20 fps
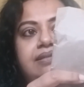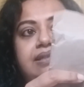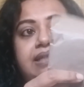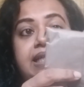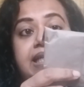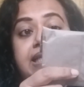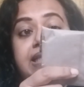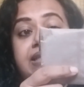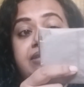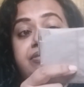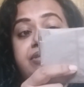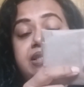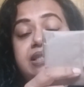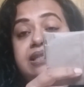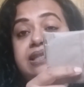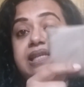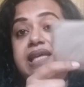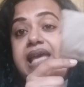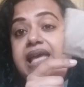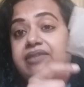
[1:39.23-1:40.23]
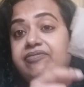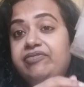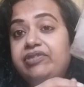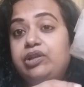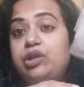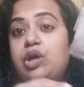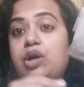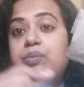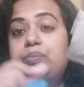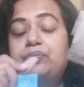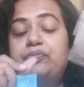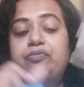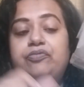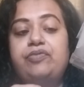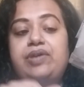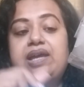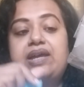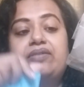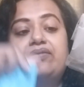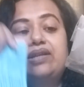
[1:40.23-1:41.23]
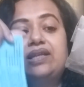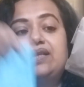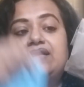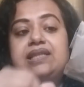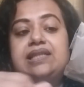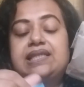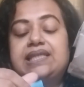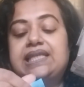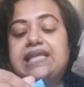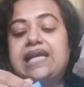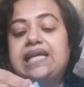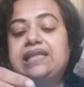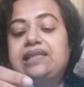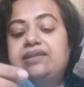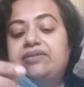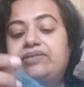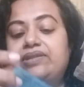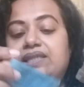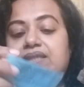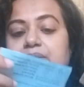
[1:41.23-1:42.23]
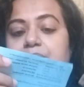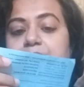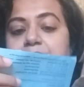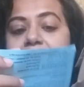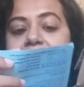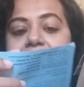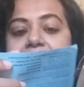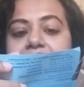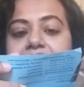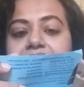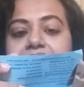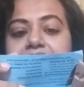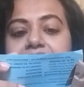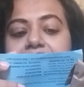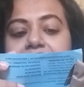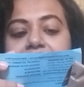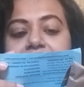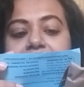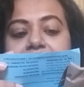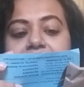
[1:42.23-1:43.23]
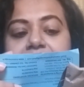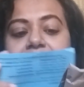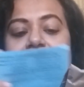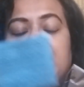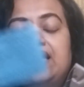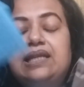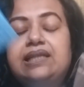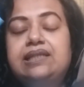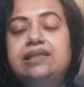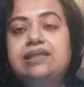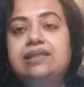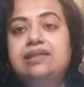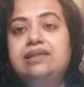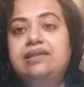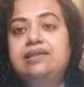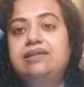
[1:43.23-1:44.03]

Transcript: Again, there is an envelope where inside there is the pack, and